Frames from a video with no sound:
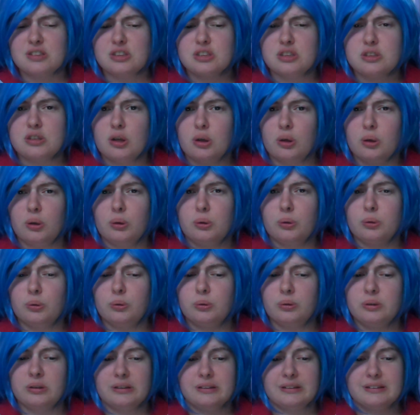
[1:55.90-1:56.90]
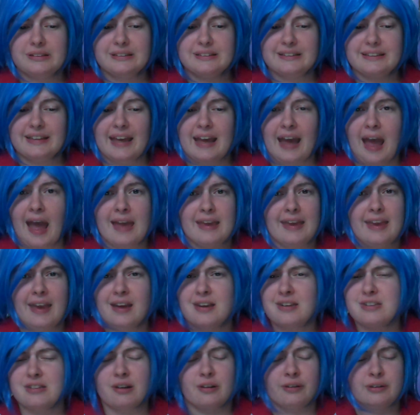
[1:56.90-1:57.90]
So, yeah, I
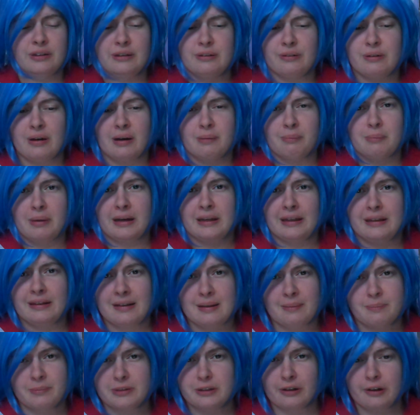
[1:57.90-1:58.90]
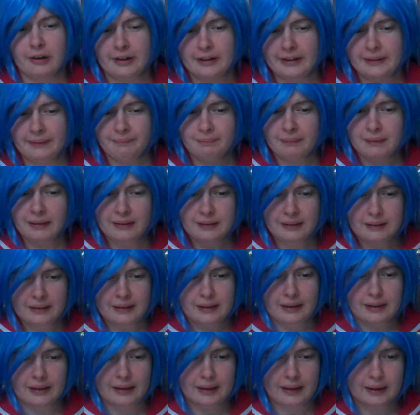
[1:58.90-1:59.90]
can't tell you how many. I'm sorry.
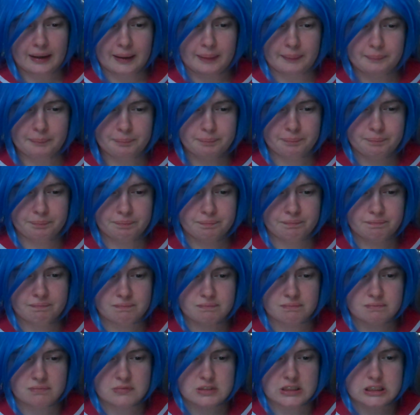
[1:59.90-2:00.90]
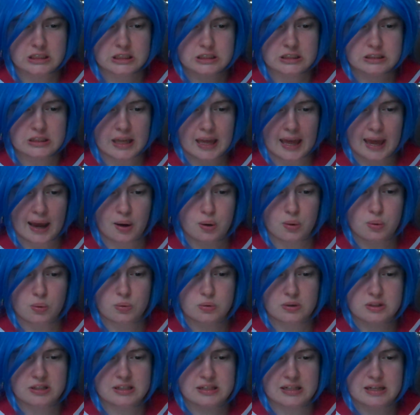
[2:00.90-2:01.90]
Um
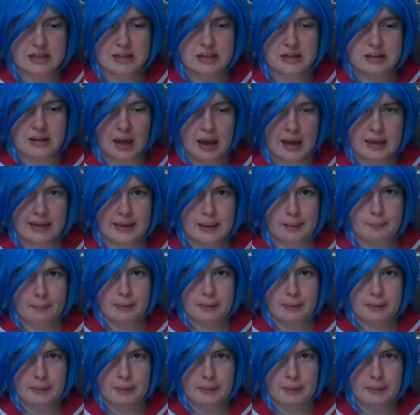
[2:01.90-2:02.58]
how did I